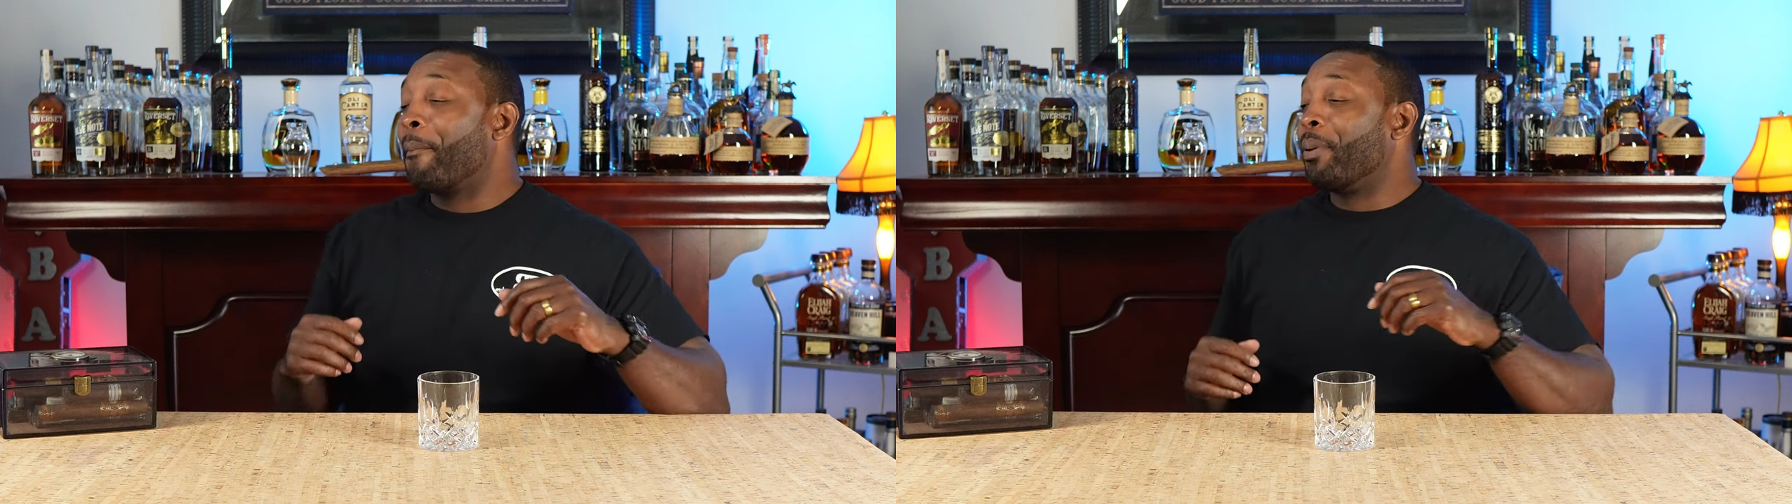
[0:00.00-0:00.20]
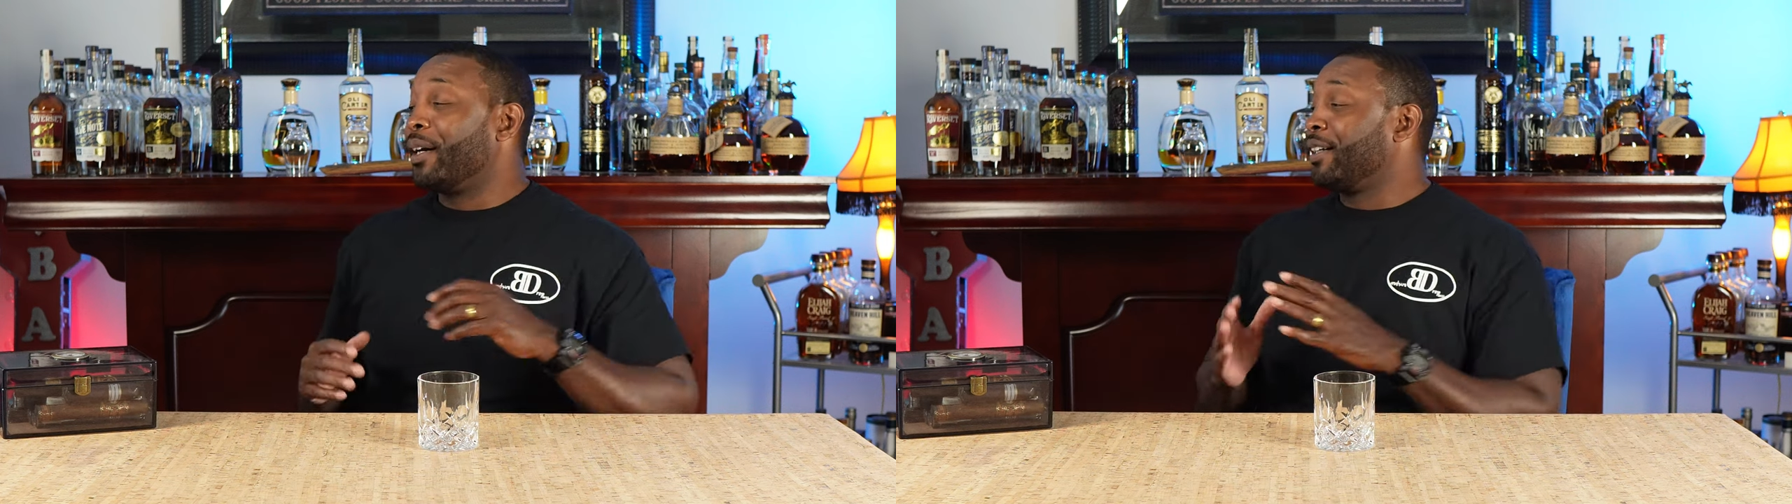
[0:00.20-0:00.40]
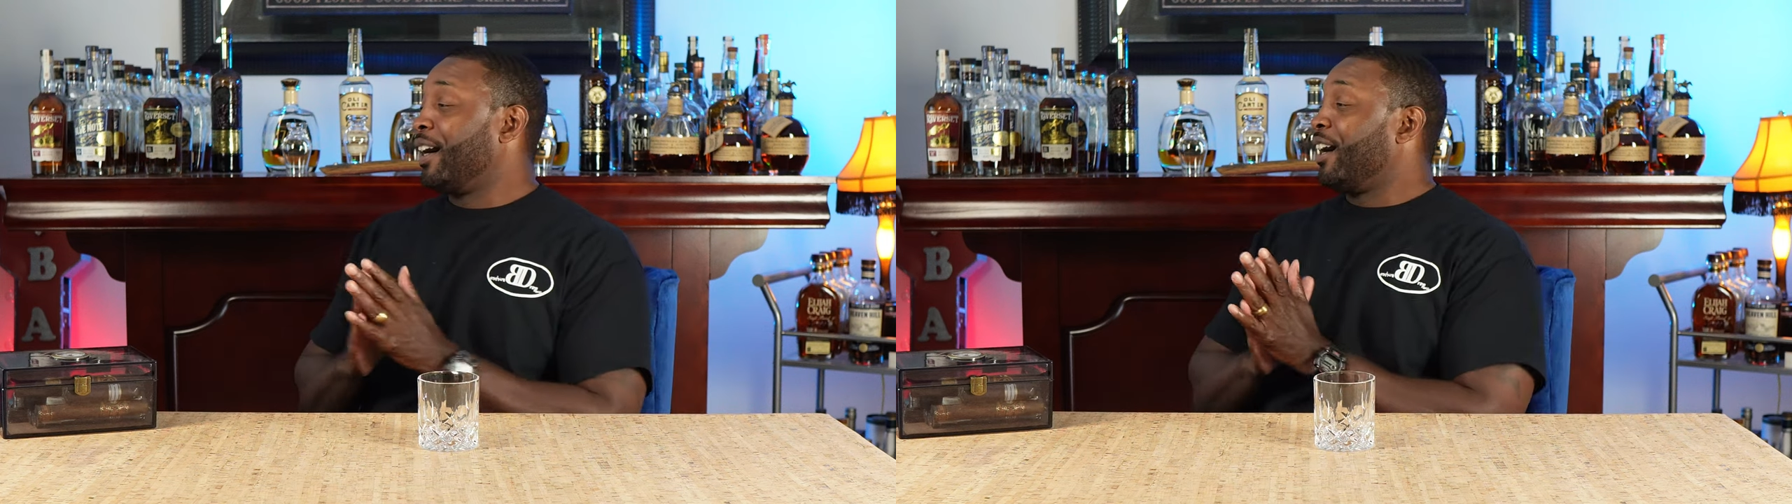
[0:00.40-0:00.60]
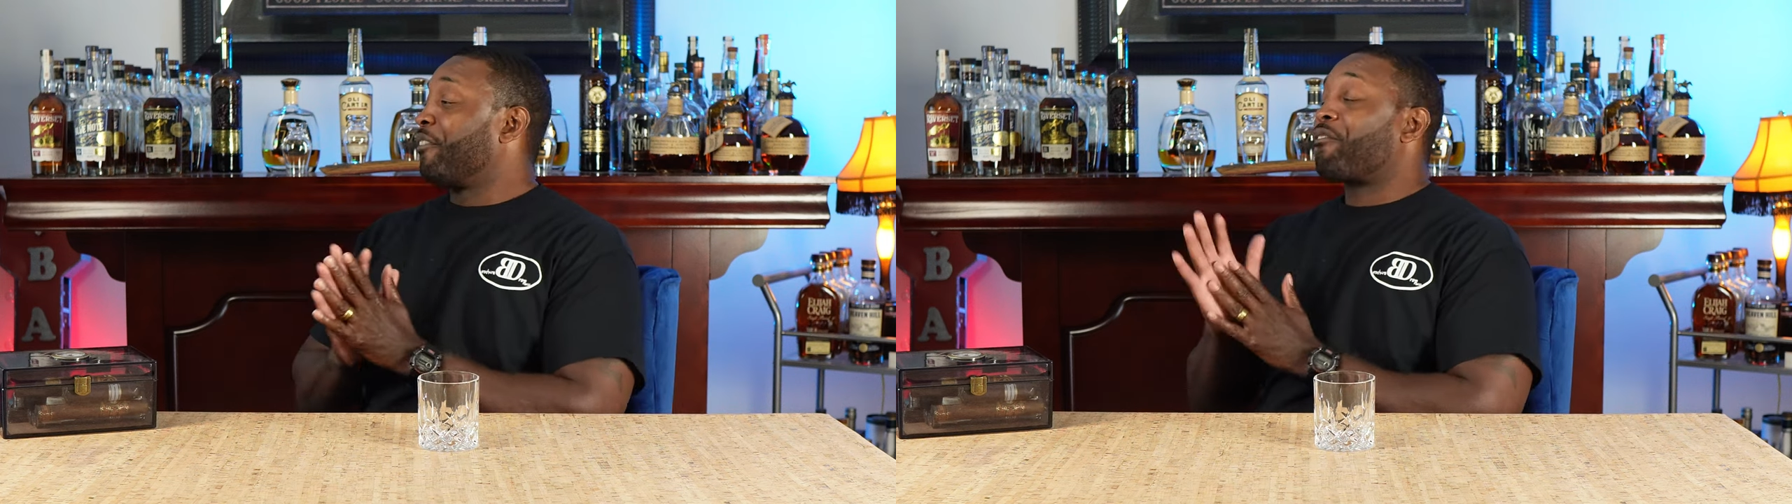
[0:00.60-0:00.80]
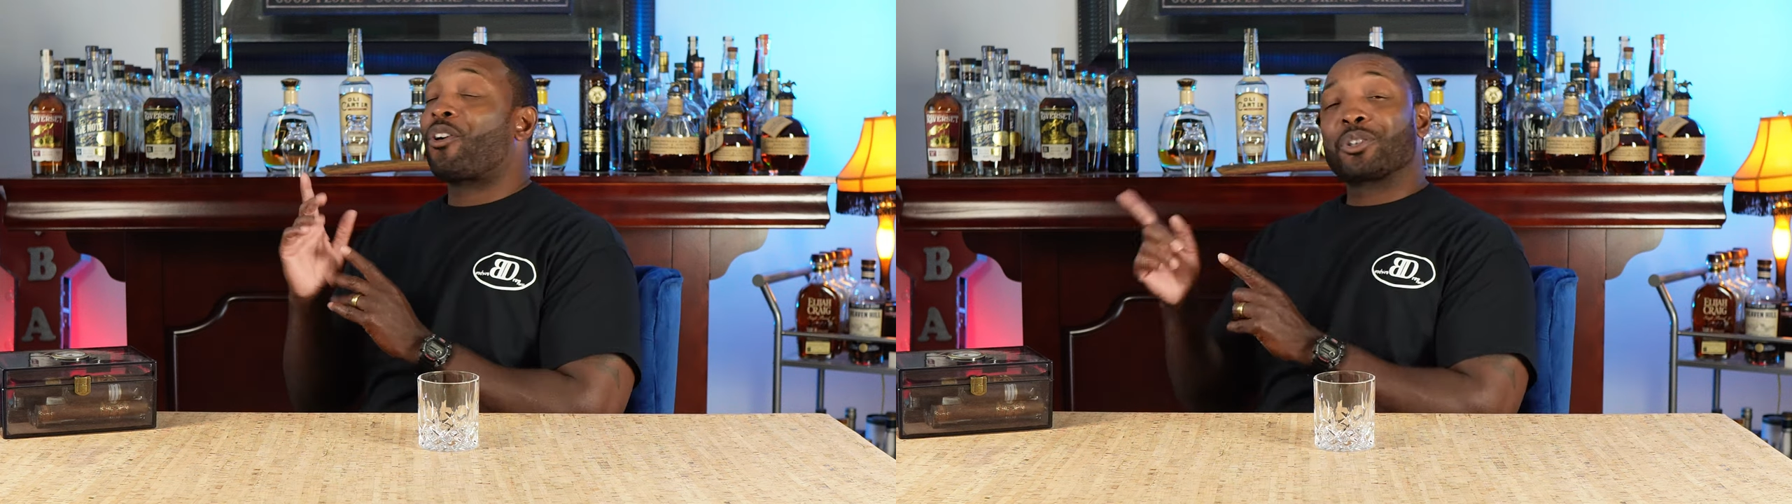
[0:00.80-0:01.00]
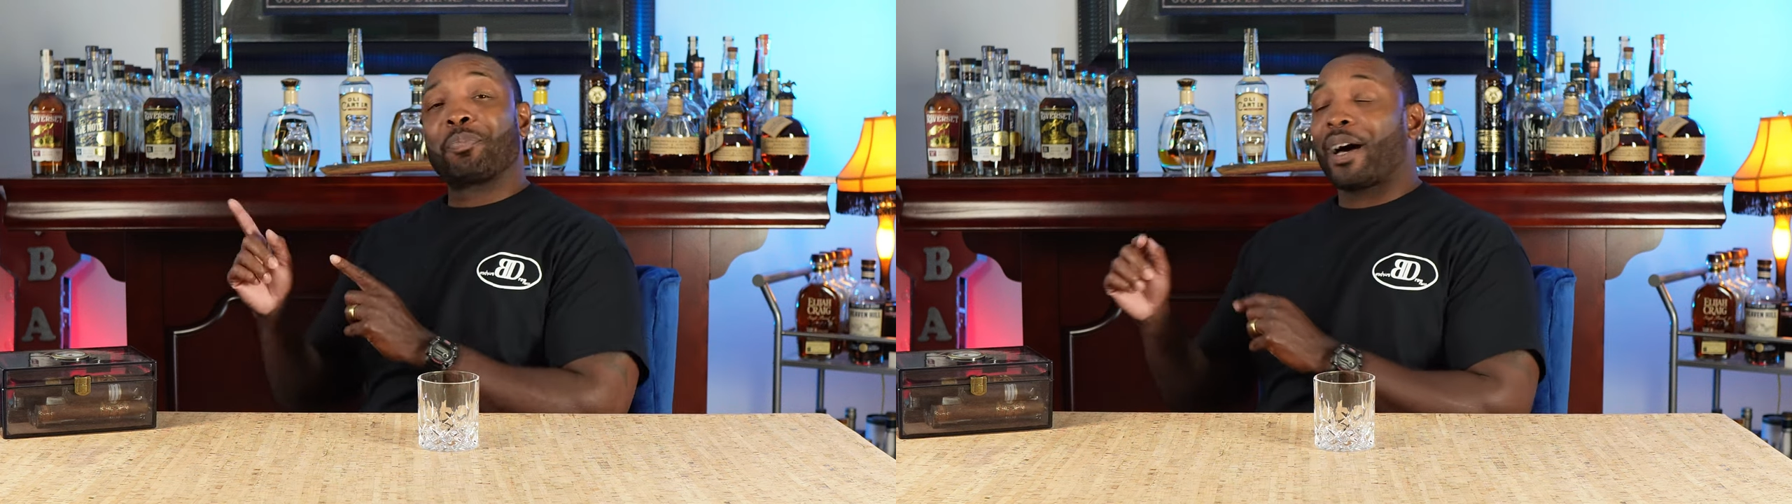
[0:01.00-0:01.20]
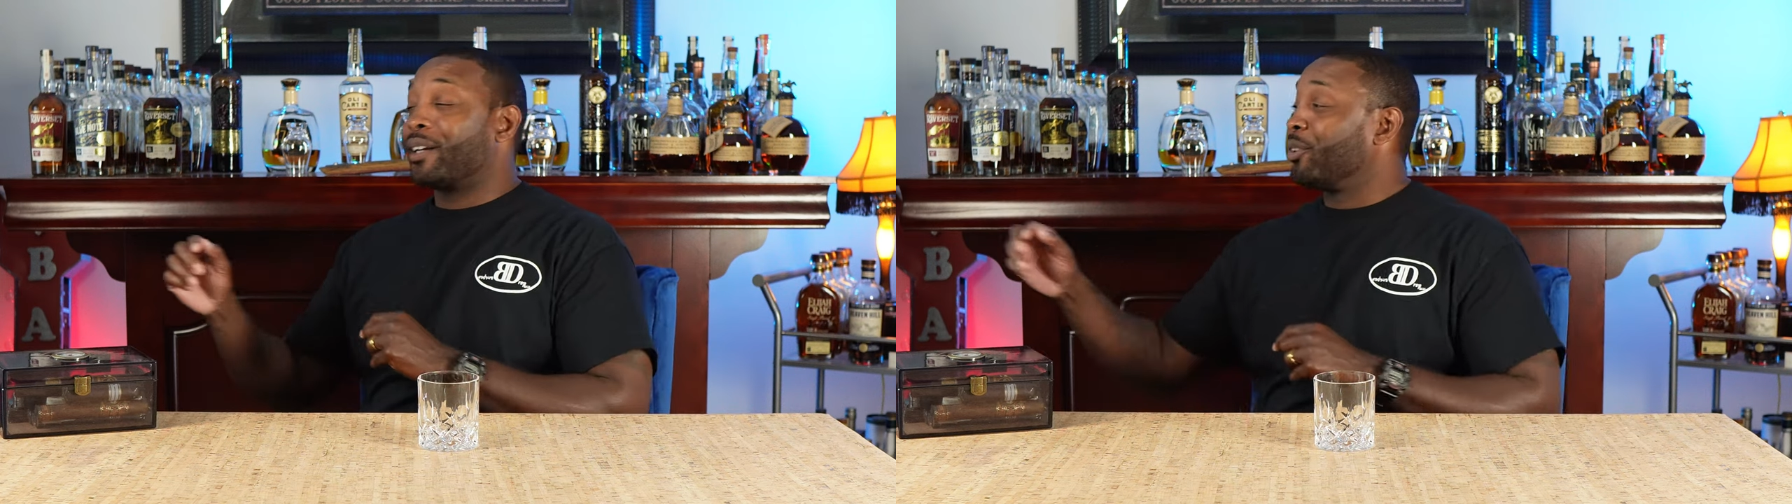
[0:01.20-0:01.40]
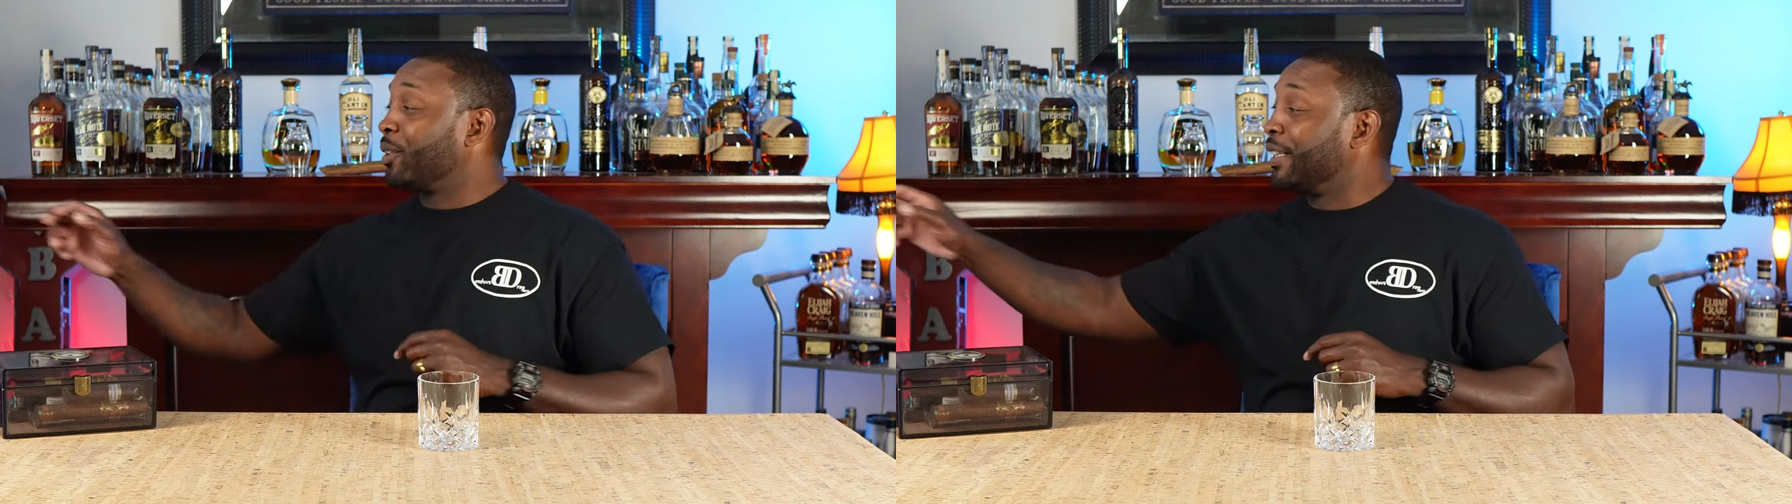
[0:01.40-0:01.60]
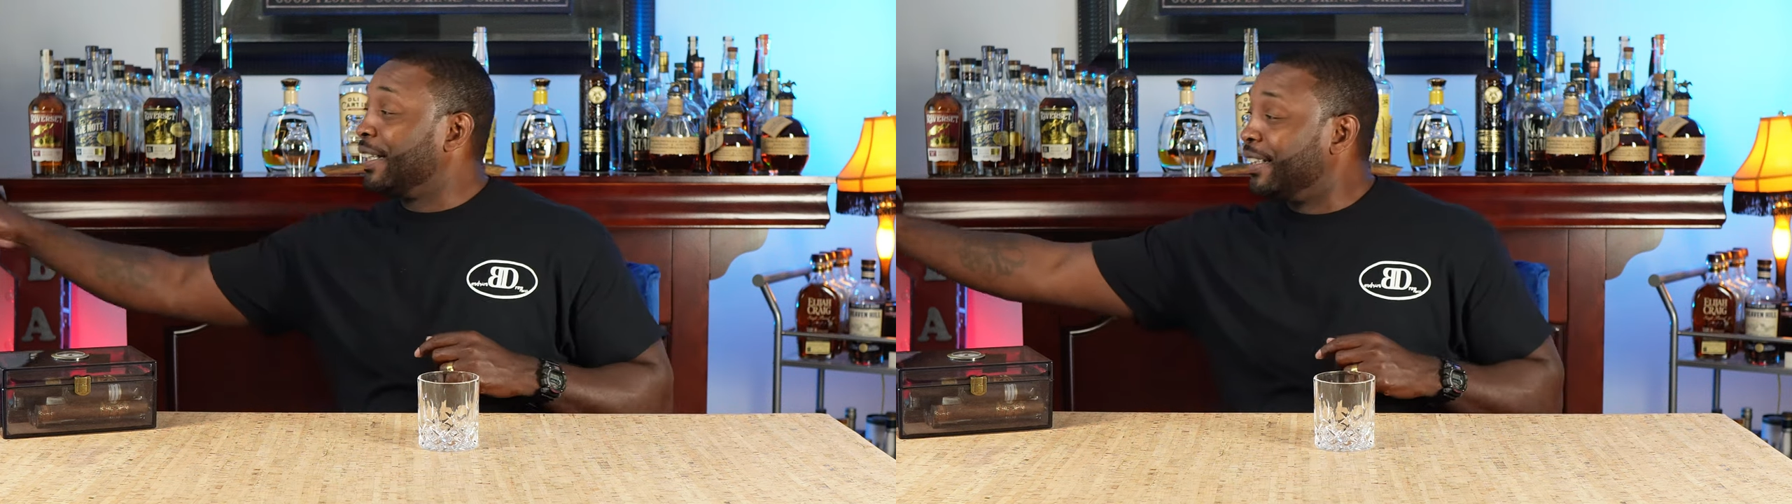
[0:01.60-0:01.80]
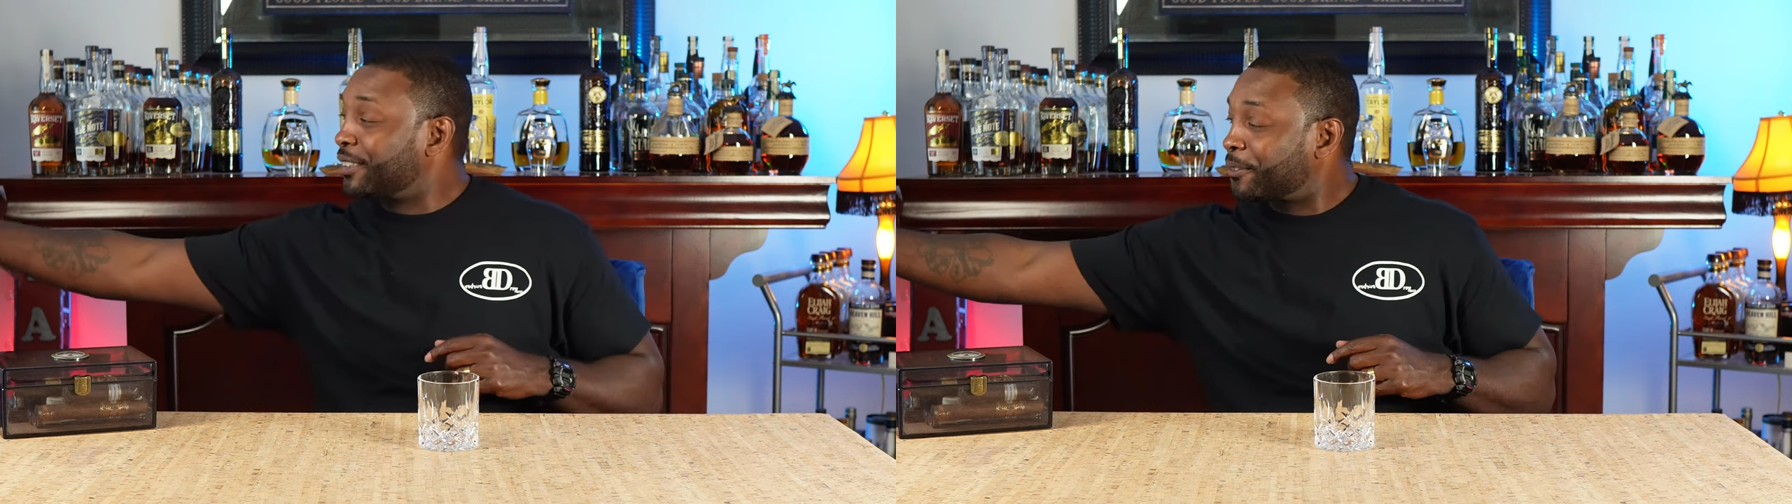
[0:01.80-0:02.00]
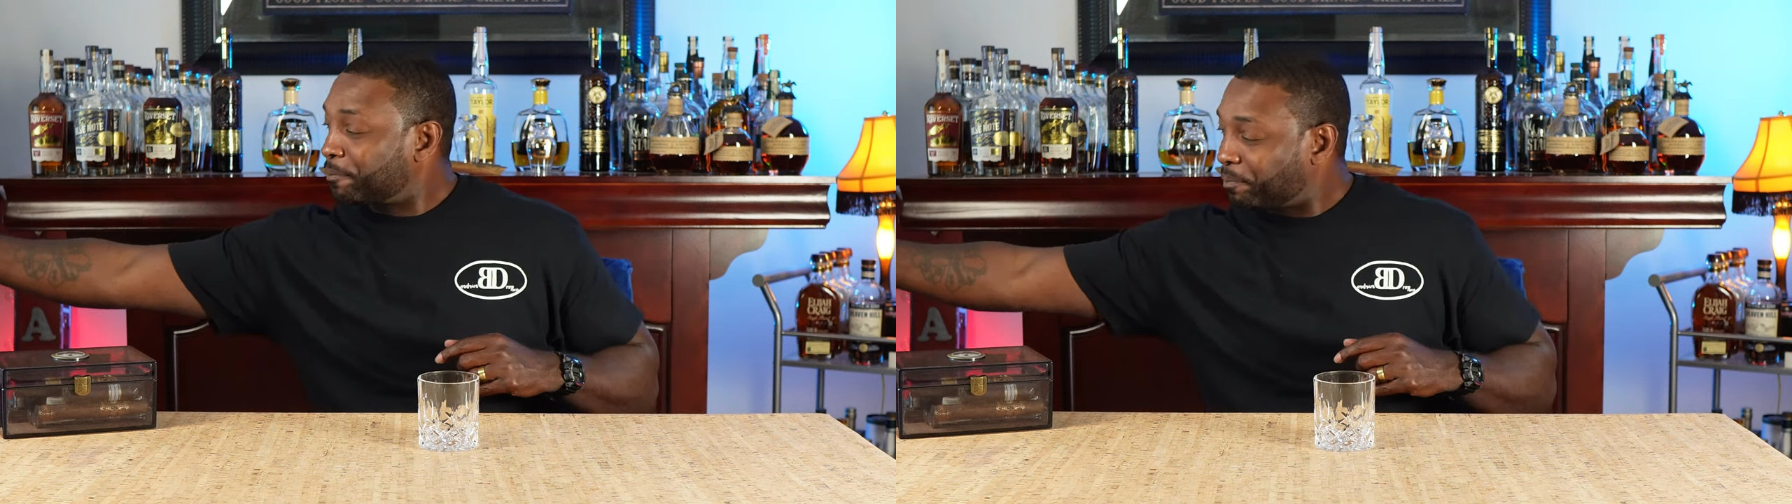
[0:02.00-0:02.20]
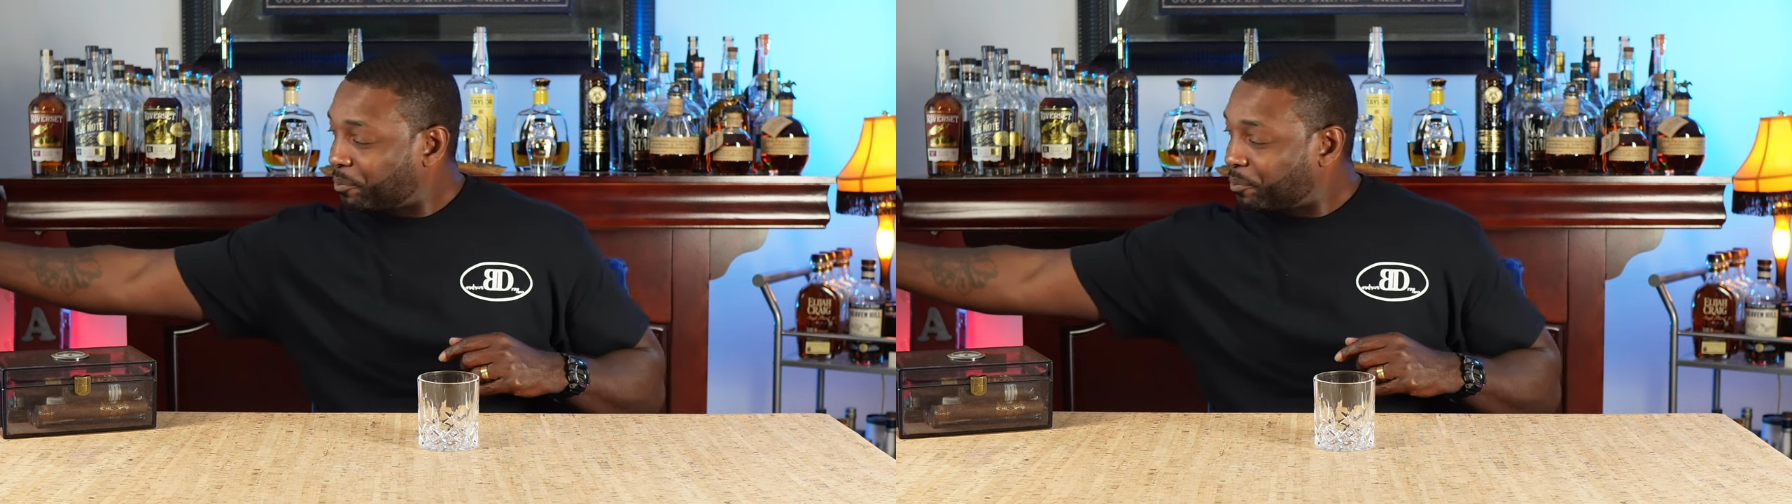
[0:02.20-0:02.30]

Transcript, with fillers: But uh, first bottle on the list